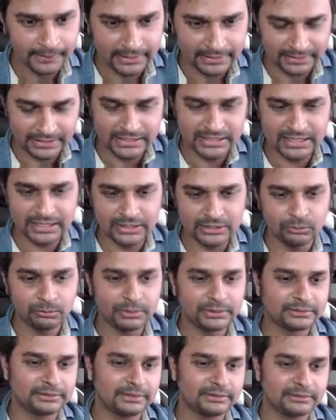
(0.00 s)
Running a new
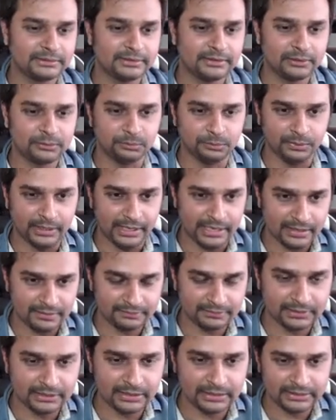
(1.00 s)
business here is very
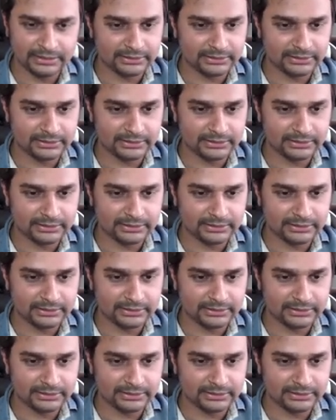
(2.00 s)
difficult.